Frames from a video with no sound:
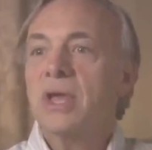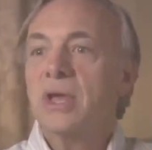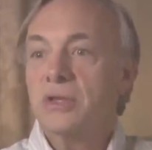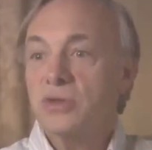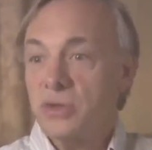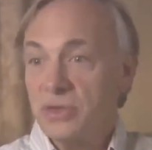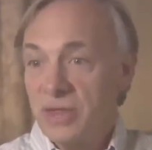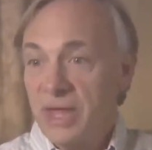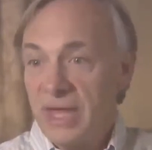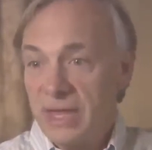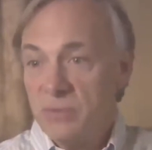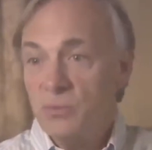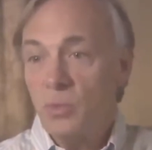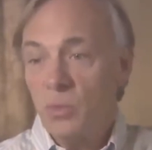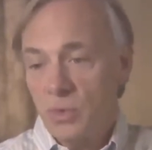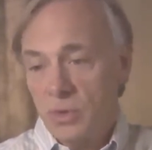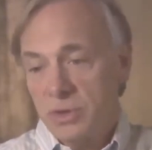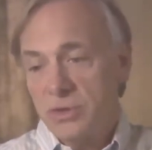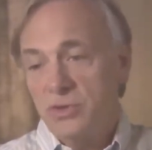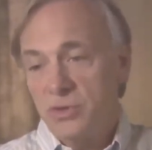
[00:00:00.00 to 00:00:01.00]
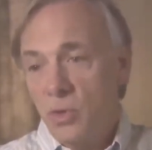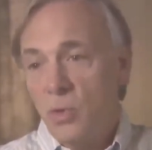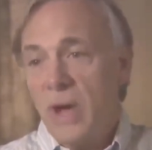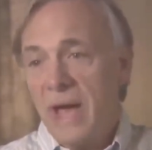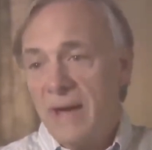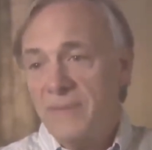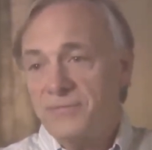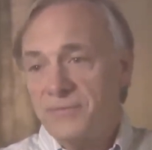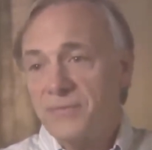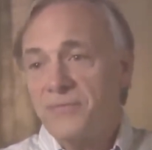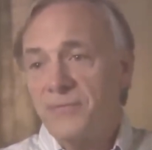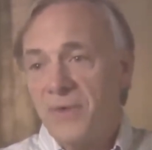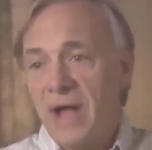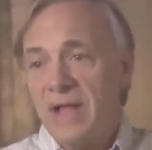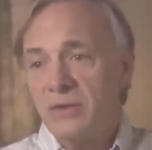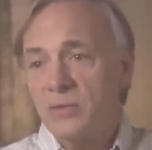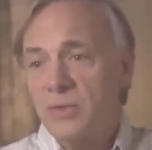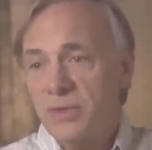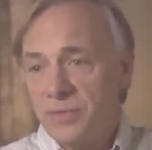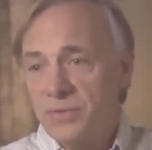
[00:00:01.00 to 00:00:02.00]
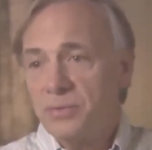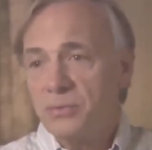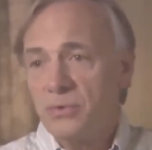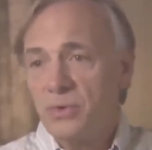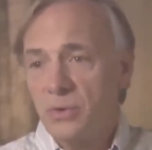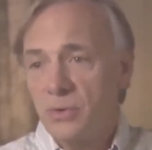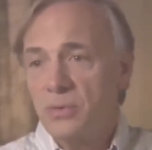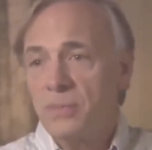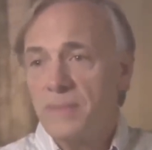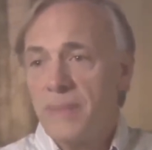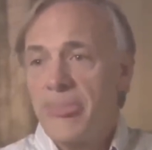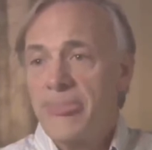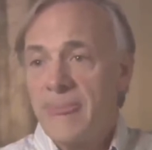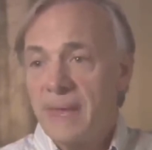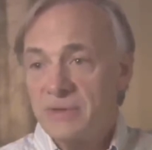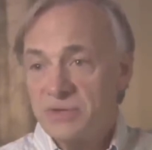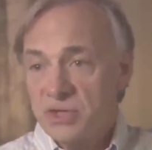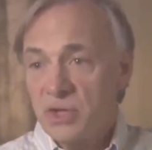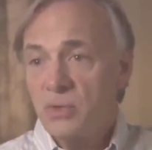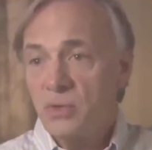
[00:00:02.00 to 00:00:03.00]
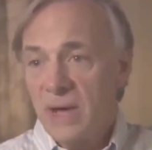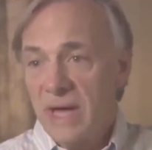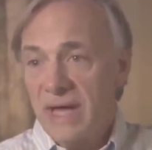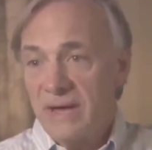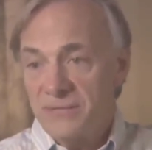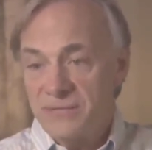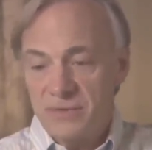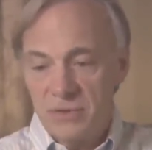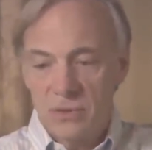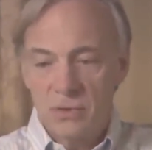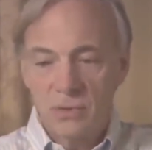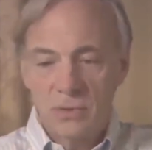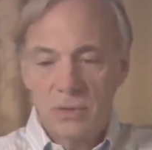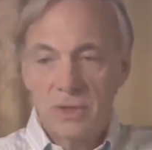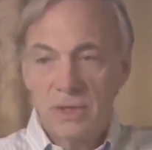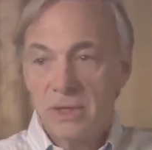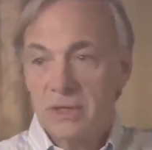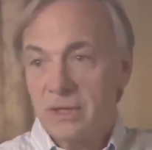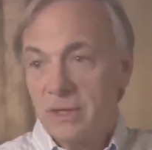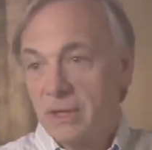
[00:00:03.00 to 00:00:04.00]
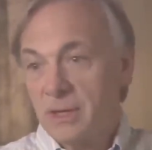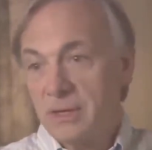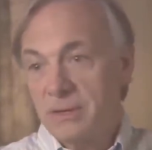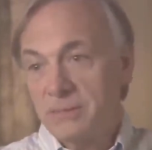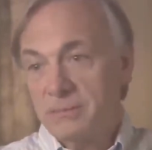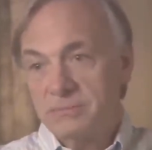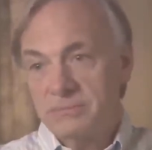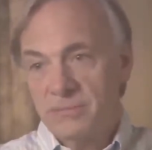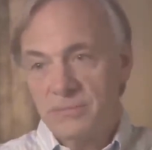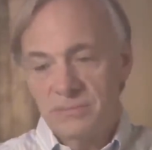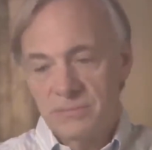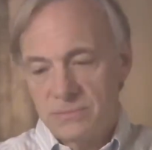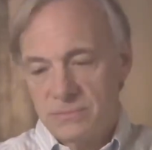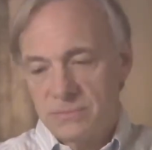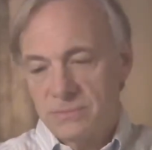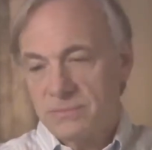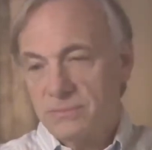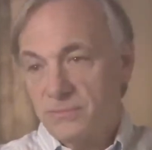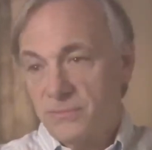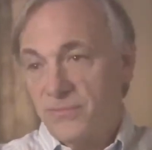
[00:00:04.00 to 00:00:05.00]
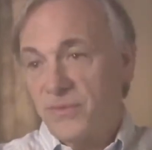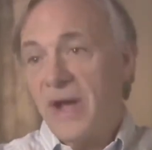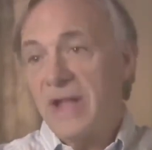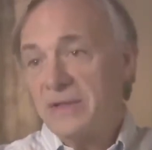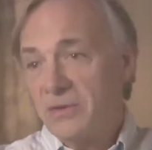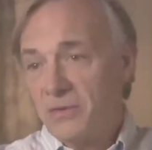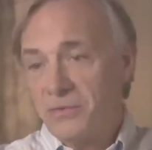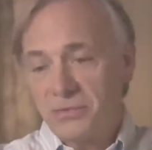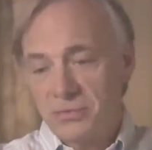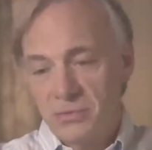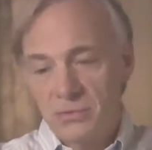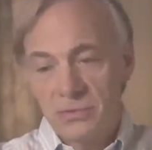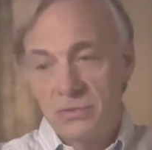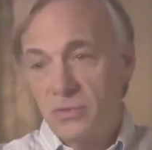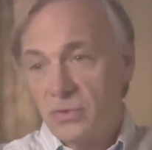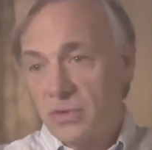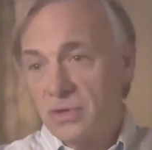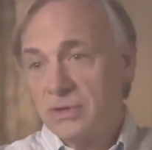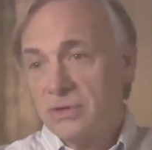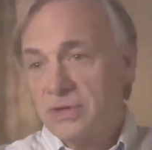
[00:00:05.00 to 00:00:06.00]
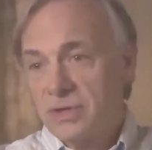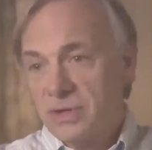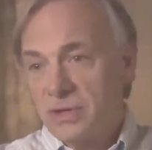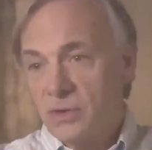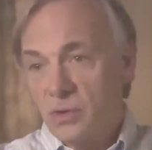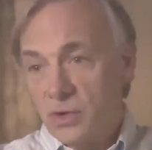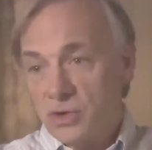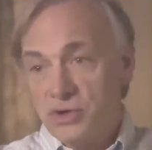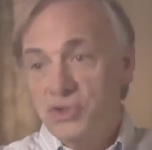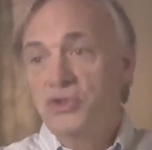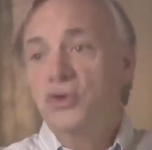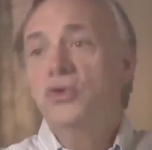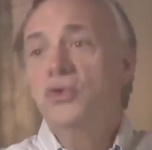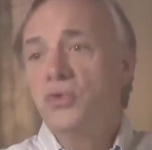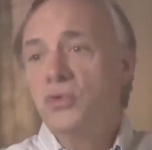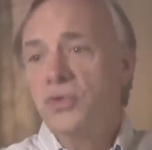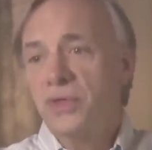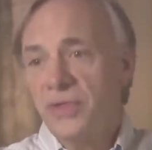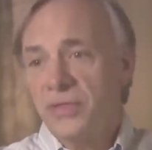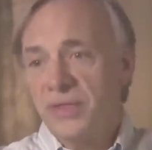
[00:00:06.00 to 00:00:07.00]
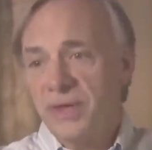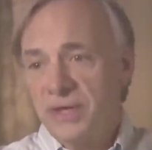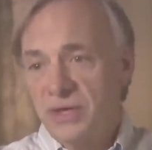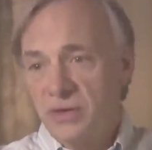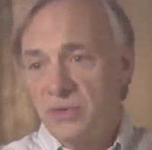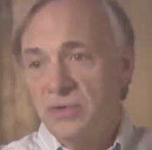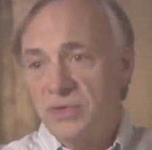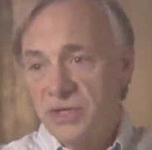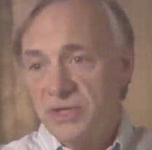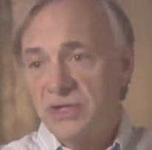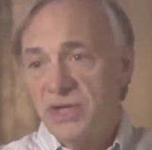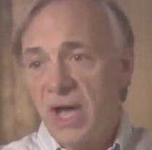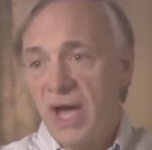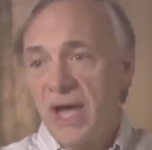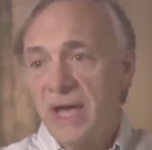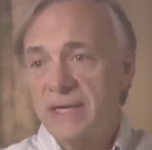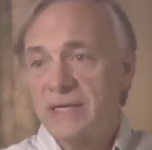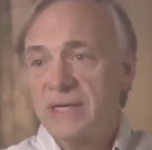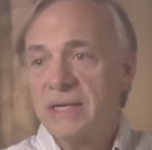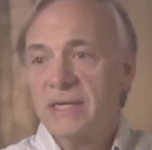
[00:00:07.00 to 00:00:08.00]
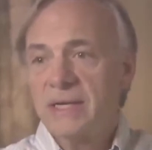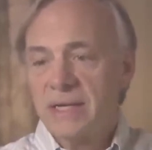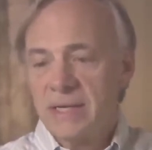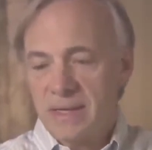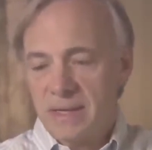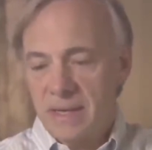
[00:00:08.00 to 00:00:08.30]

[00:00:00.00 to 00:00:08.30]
then you have to follow it through. So you have to follow through or do the thing you designed.